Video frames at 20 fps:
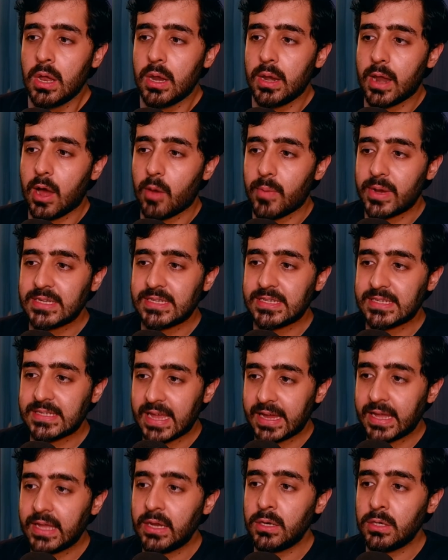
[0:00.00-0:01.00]
Now, my
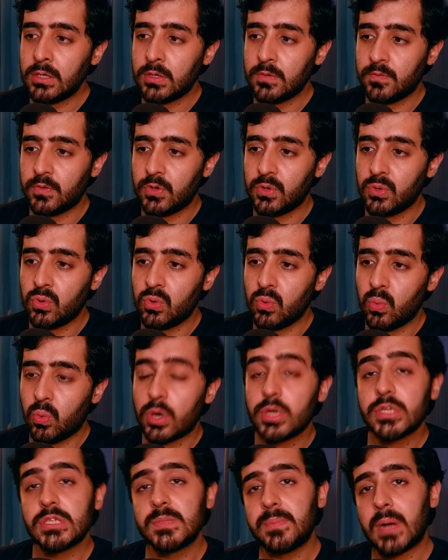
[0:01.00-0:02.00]
second interview
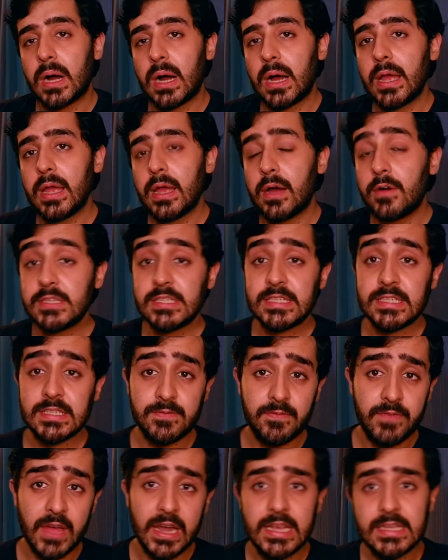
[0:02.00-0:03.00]
was by a
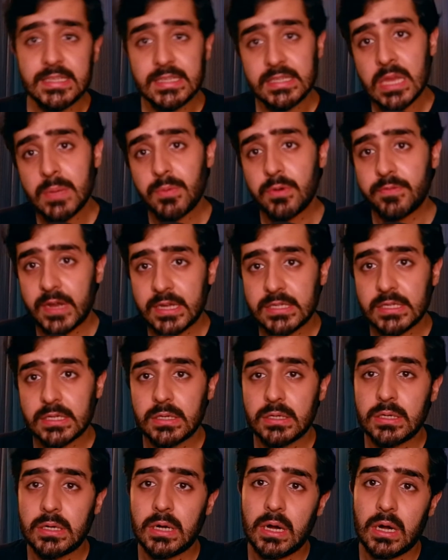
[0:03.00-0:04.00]
very senior
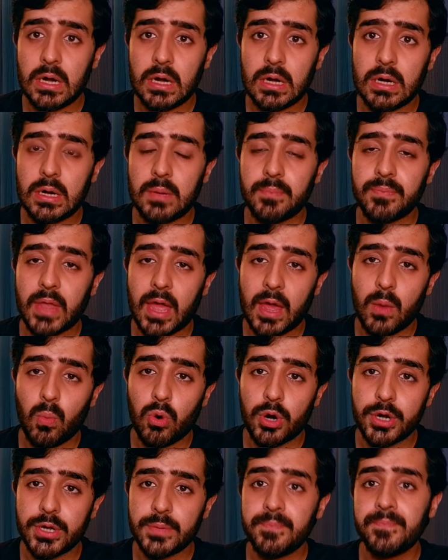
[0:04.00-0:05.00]
professor at
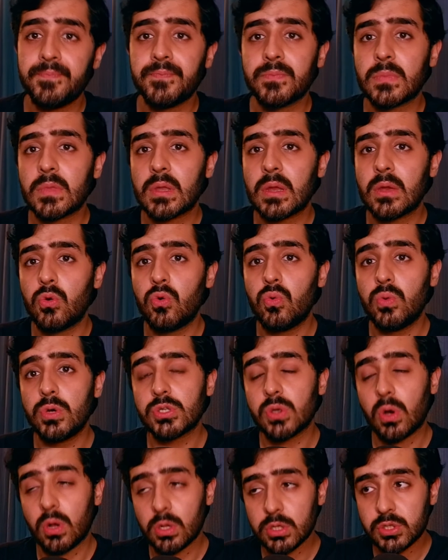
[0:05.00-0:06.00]
Wadham, who
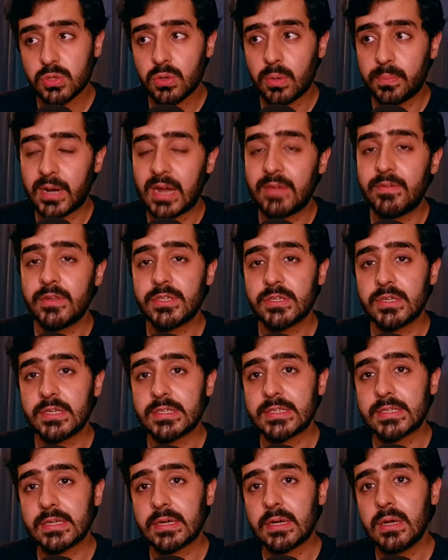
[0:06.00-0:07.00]
was also a private
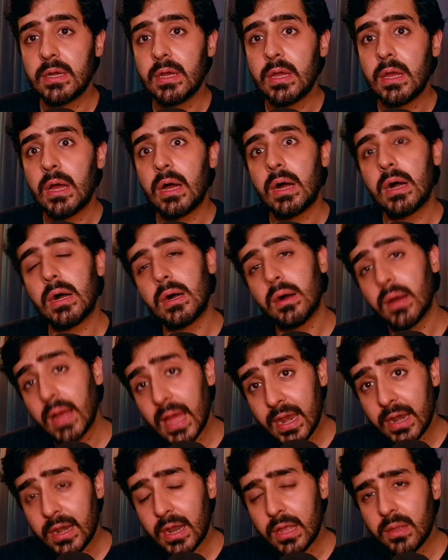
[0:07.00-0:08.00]
solicitor
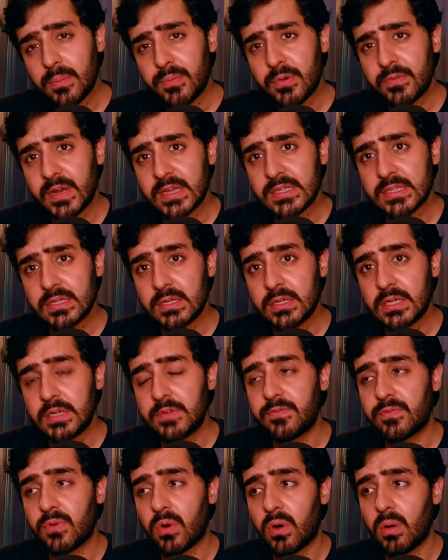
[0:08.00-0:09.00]
and another professor
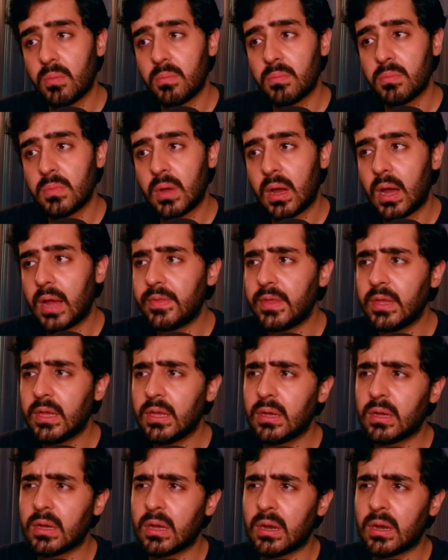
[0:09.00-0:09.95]
from, I think,